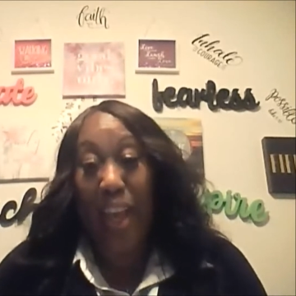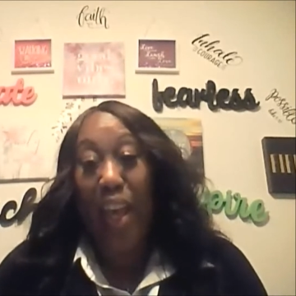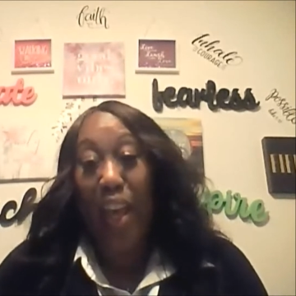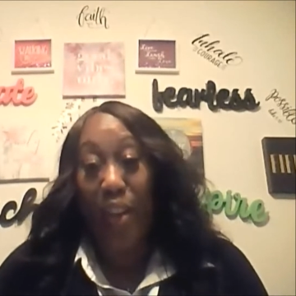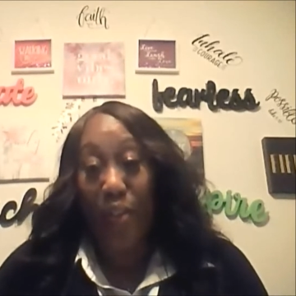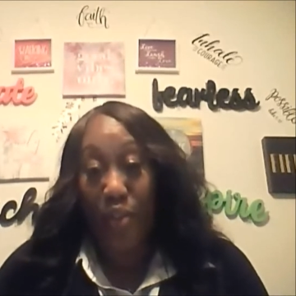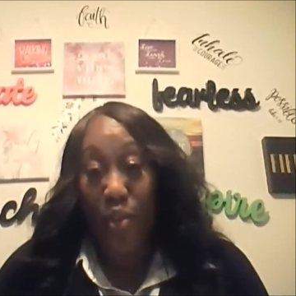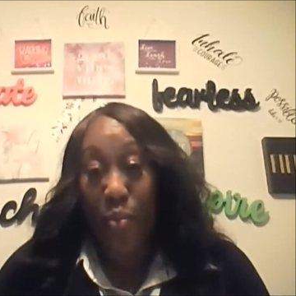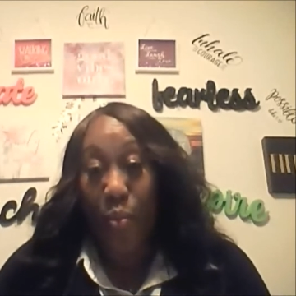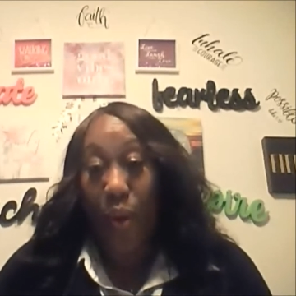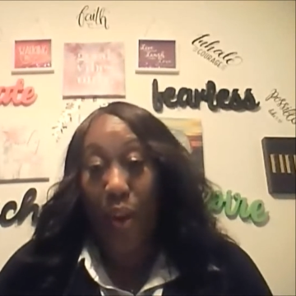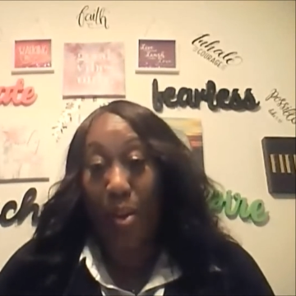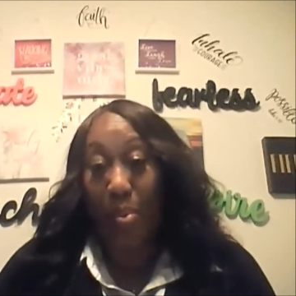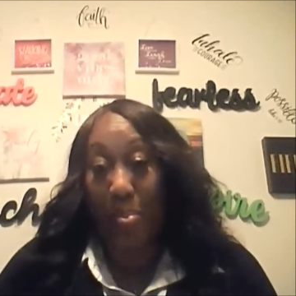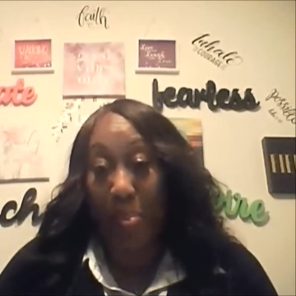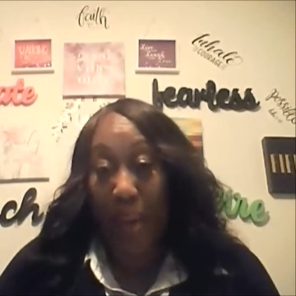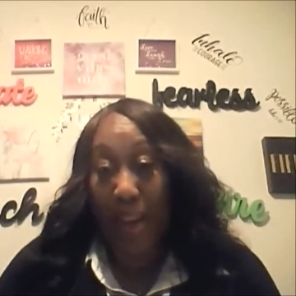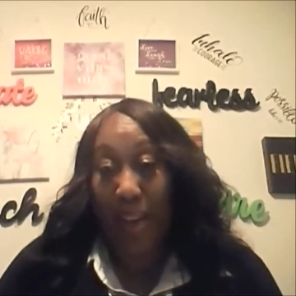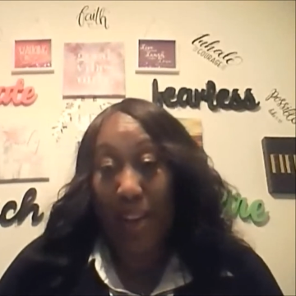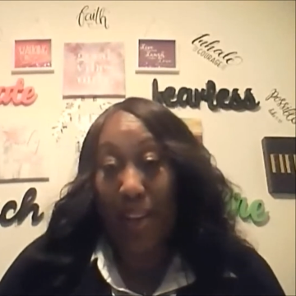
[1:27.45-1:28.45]
if you want to
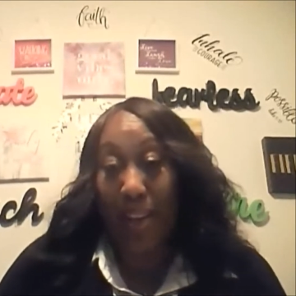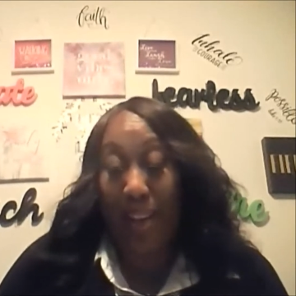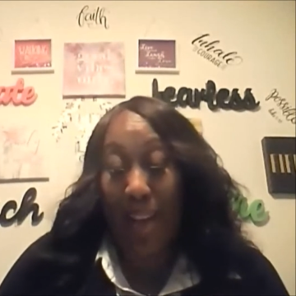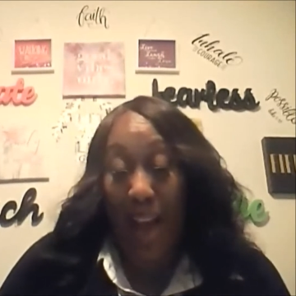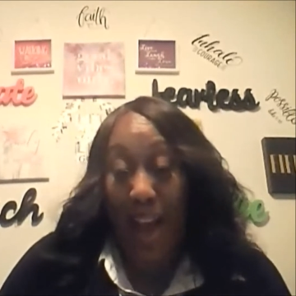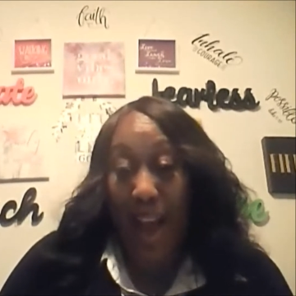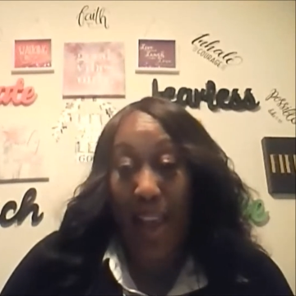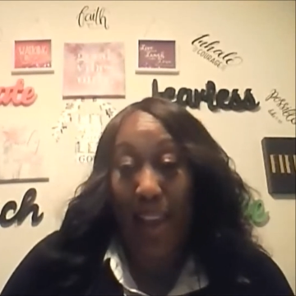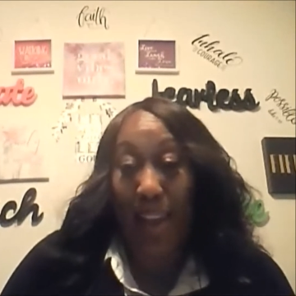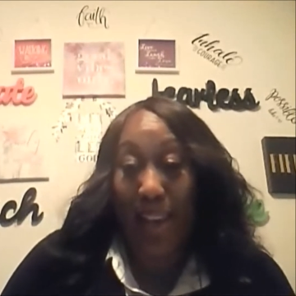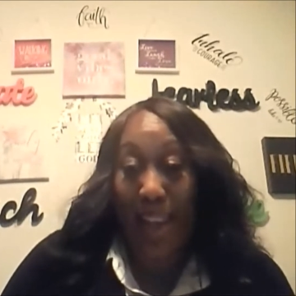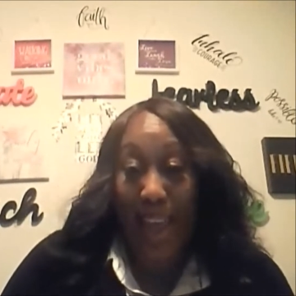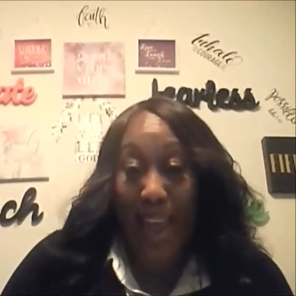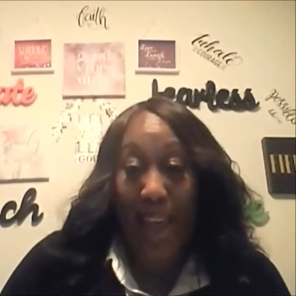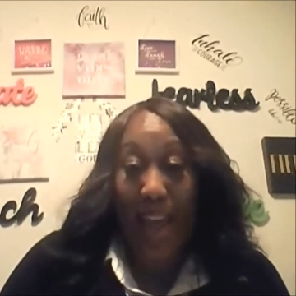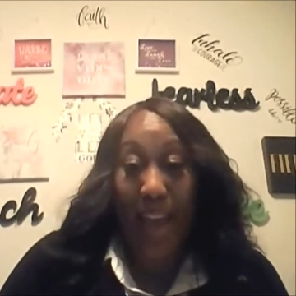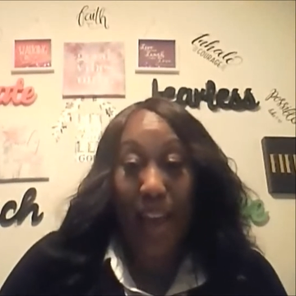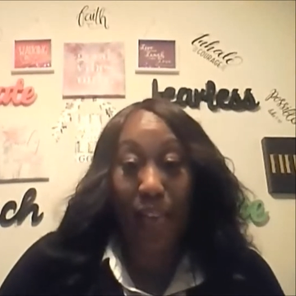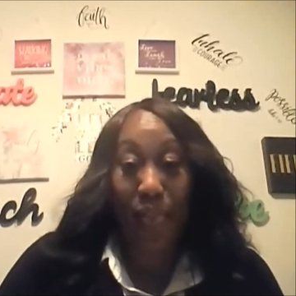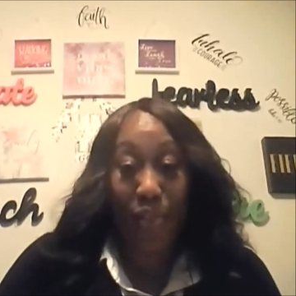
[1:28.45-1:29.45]
make God
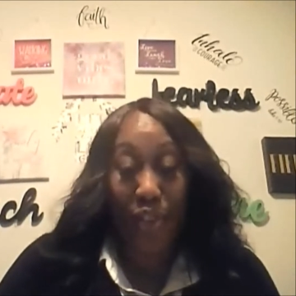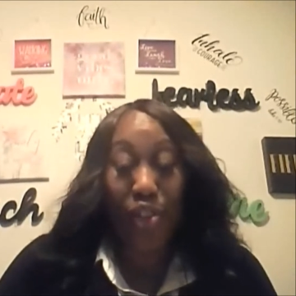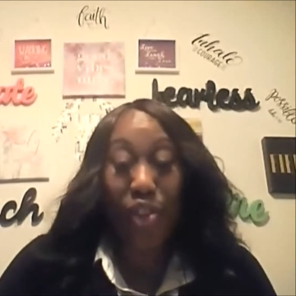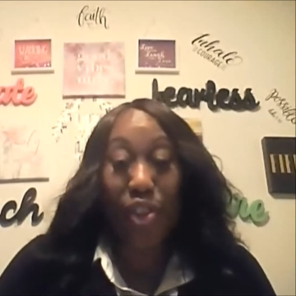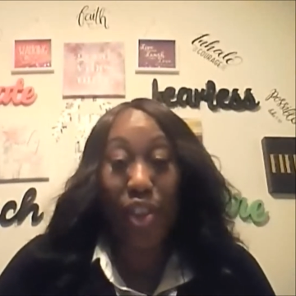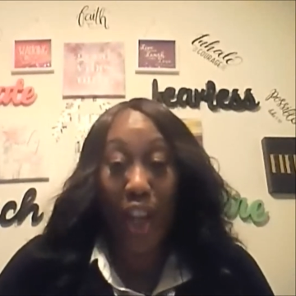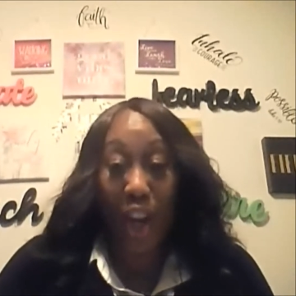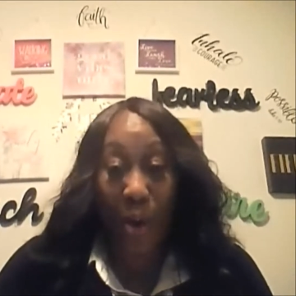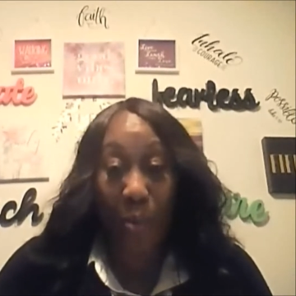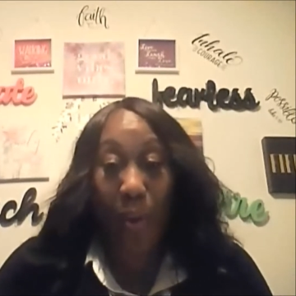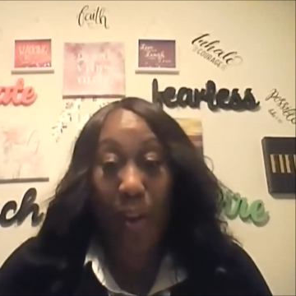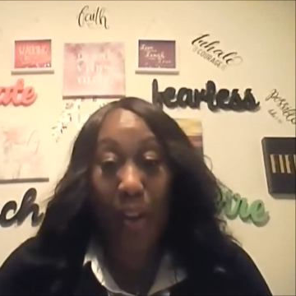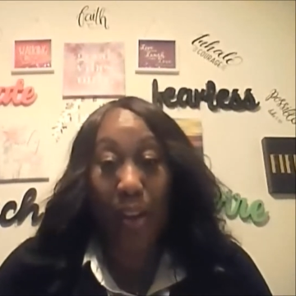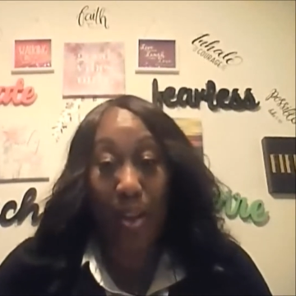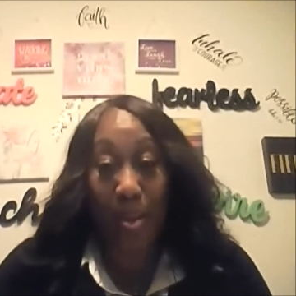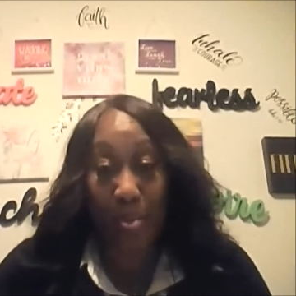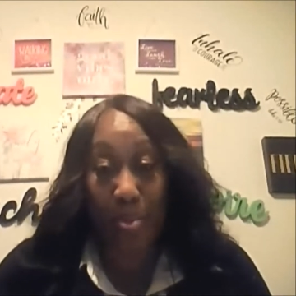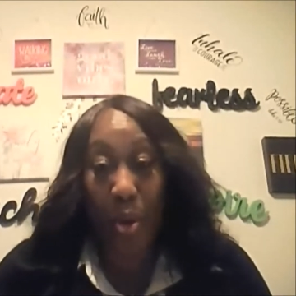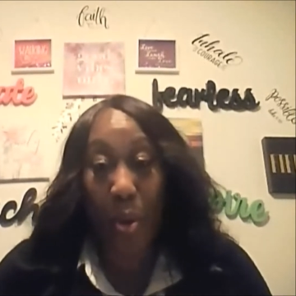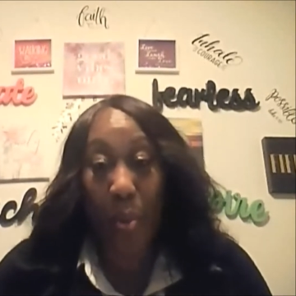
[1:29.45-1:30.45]
laugh, share with
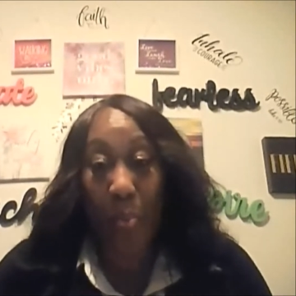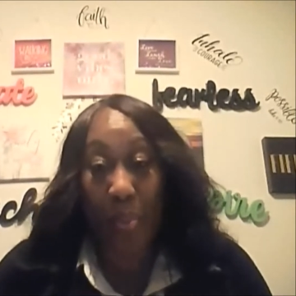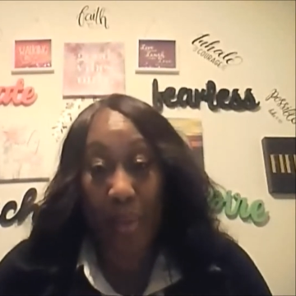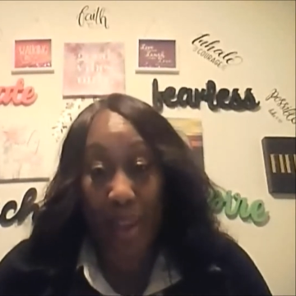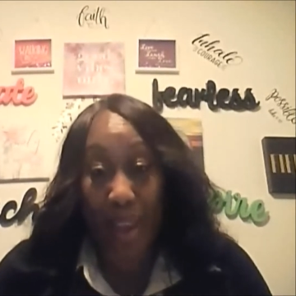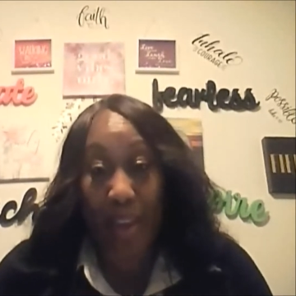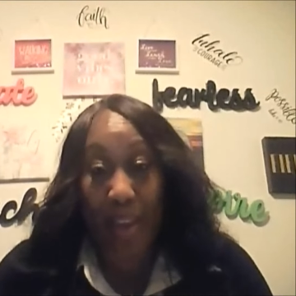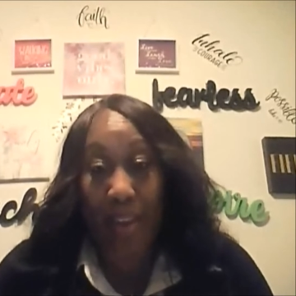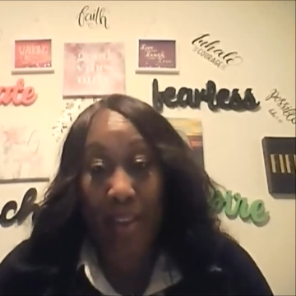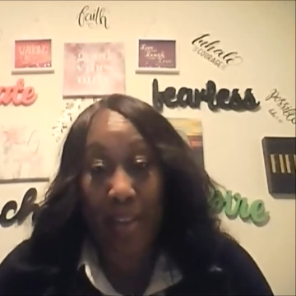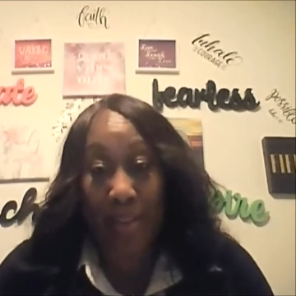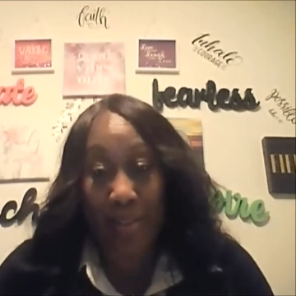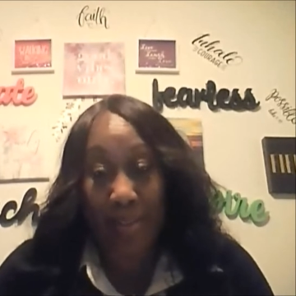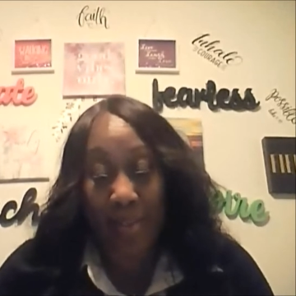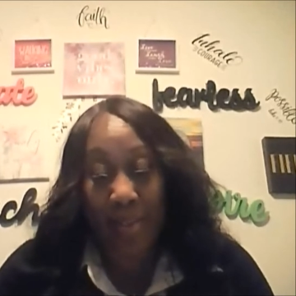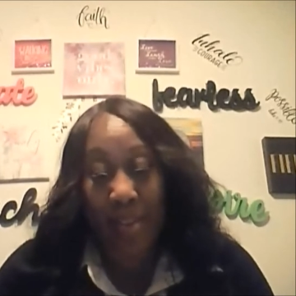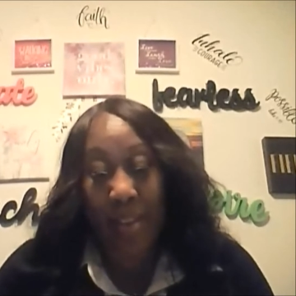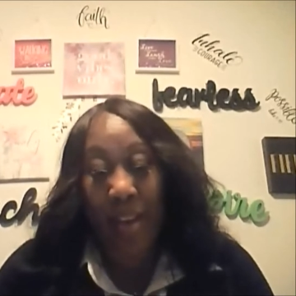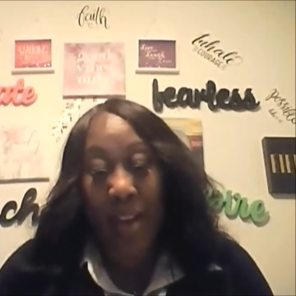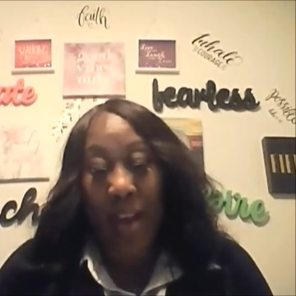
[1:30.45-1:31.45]
him your
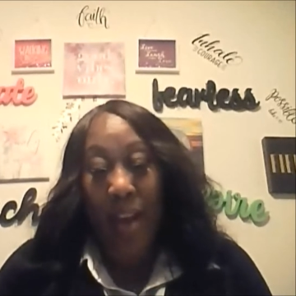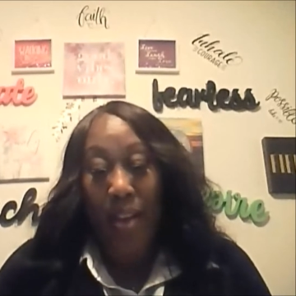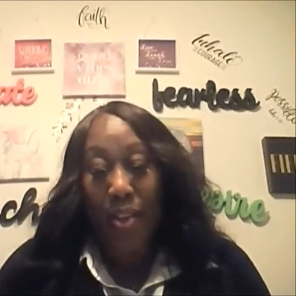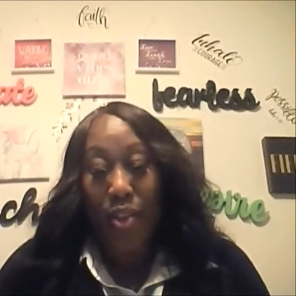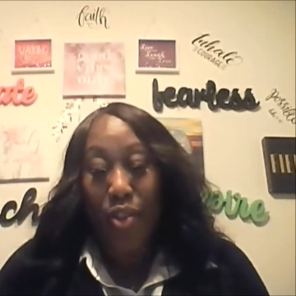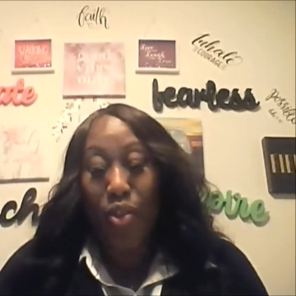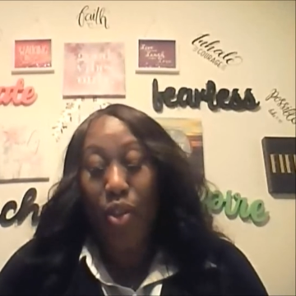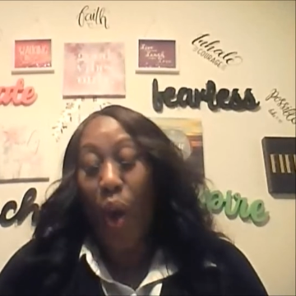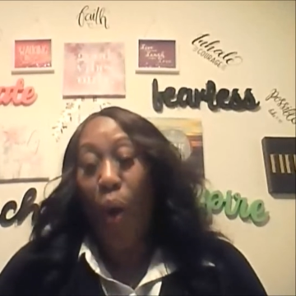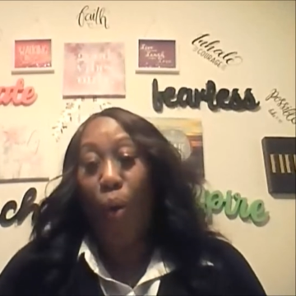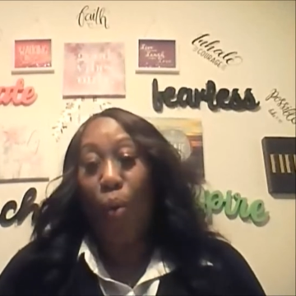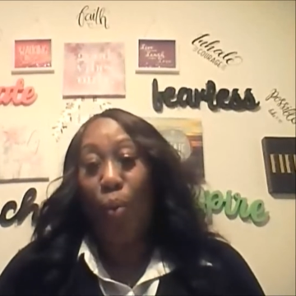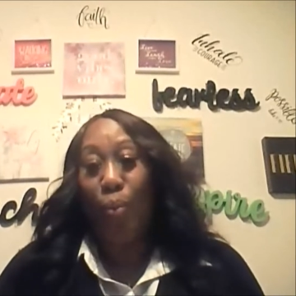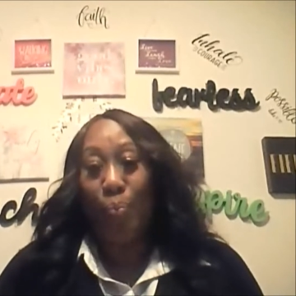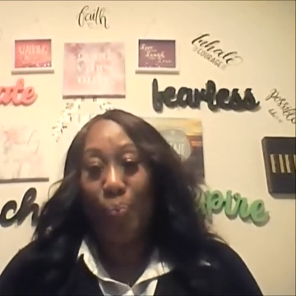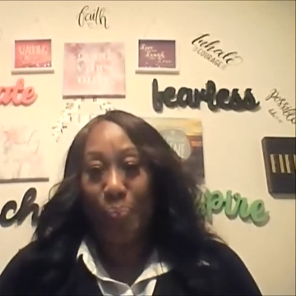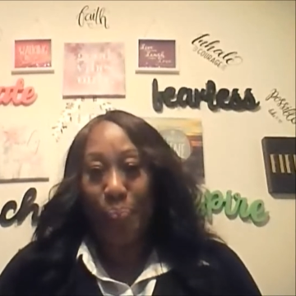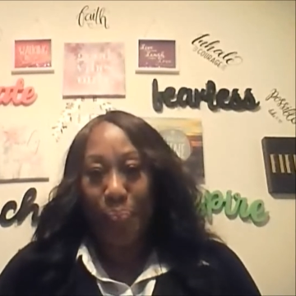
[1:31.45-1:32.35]
plans. So